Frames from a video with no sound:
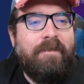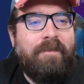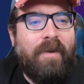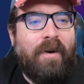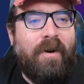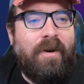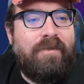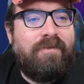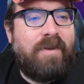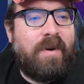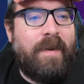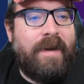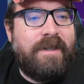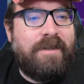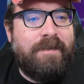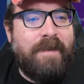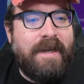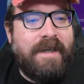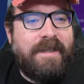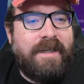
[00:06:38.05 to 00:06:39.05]
Board
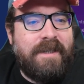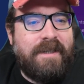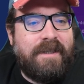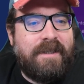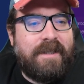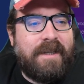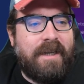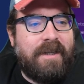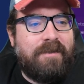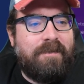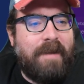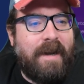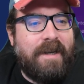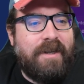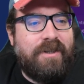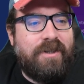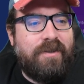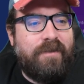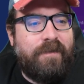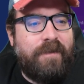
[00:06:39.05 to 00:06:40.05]
request meeting to discuss
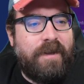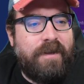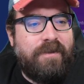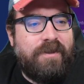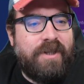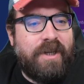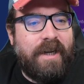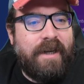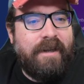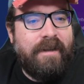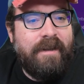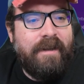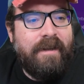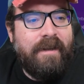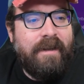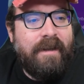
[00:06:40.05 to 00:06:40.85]
manager's future.